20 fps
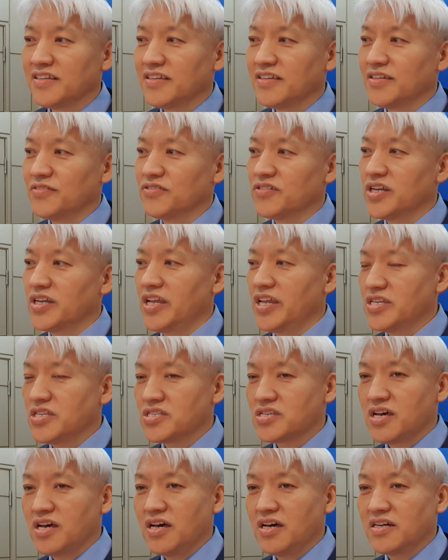
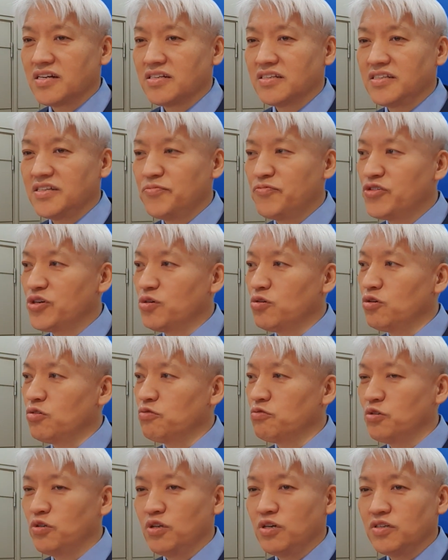Nebuchadnezzar, if
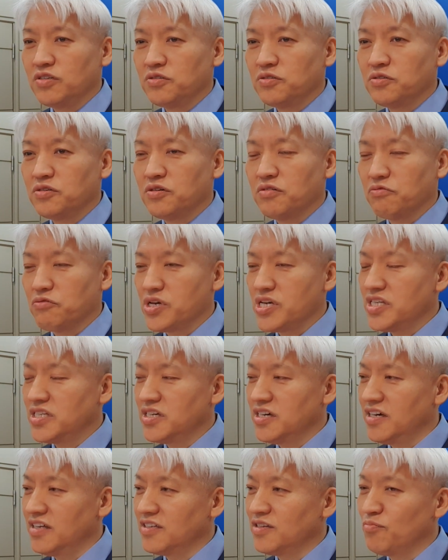you, you know, read
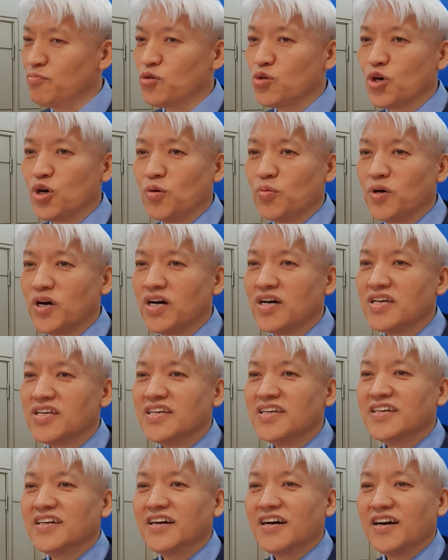the book
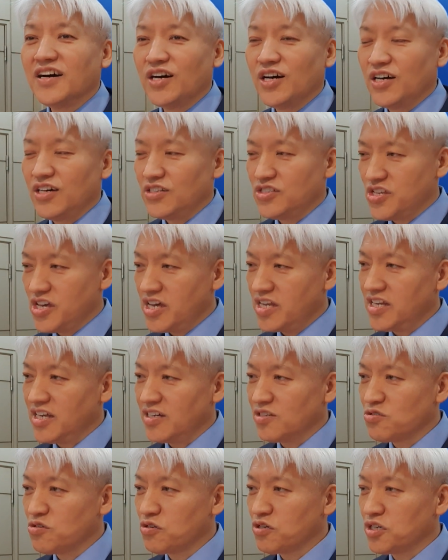of Daniel
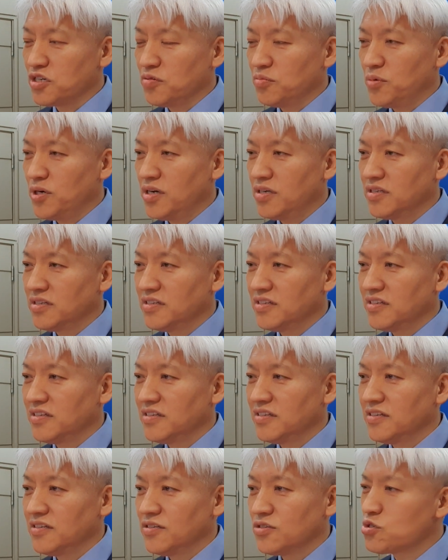talking about,
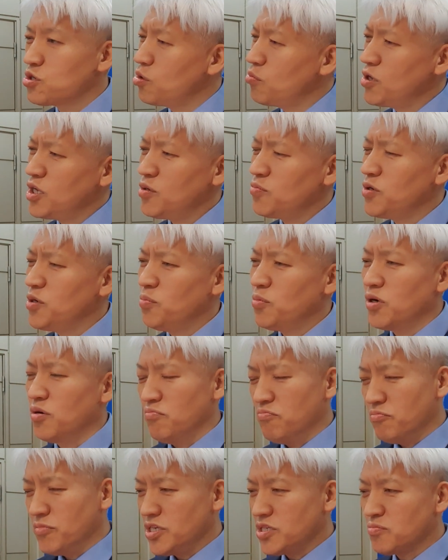so many people,
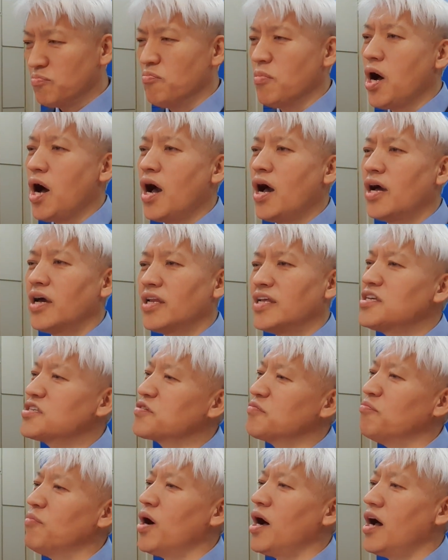it's
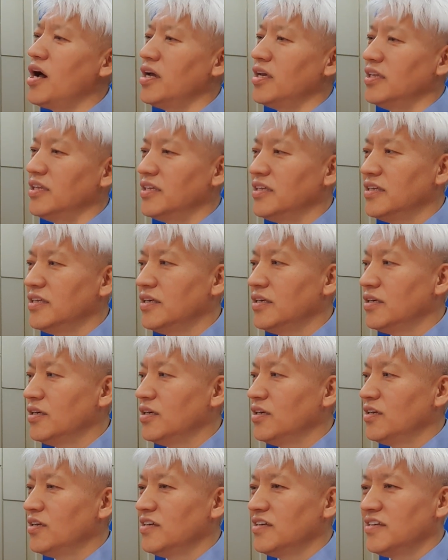mine,
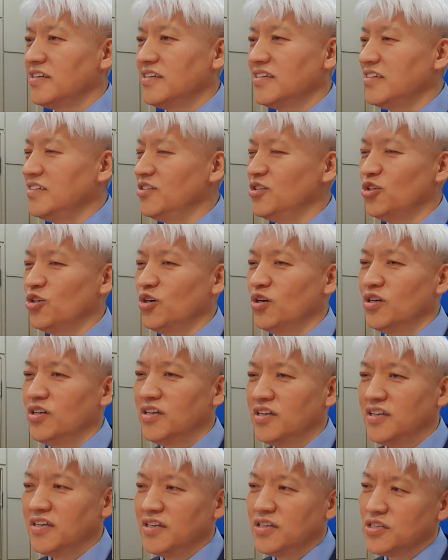you know.
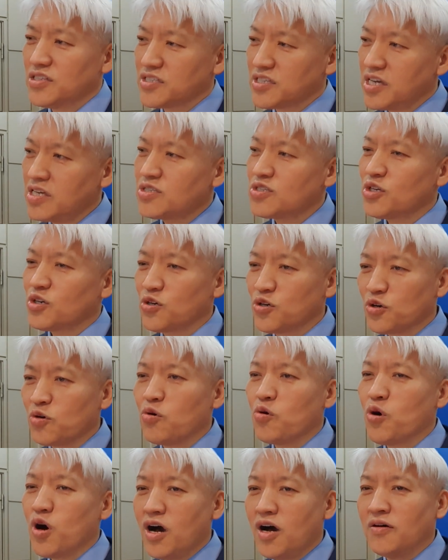Just
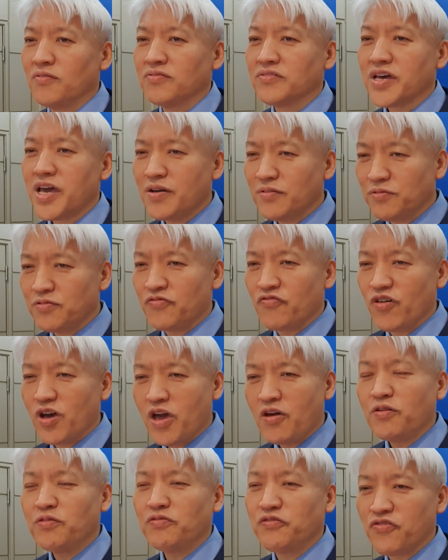grow up,
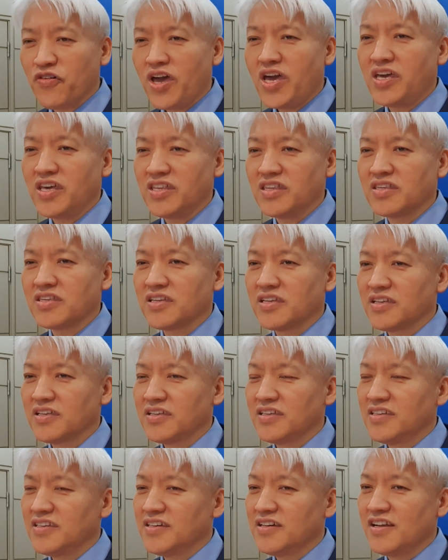have faith,
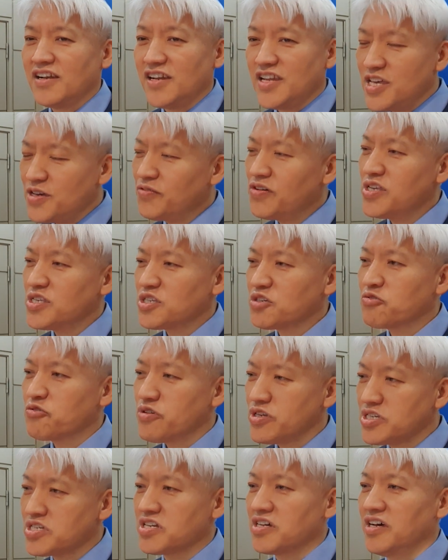live as a
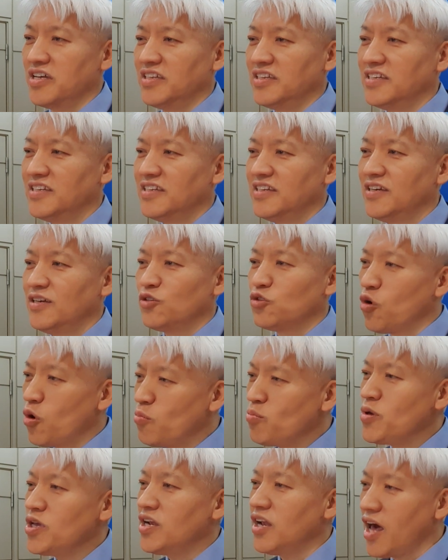Christian,
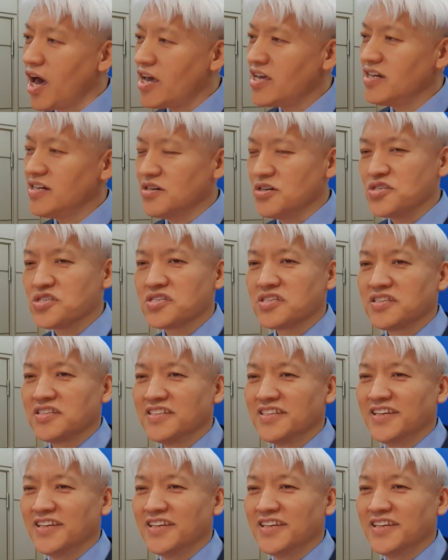don't be liars,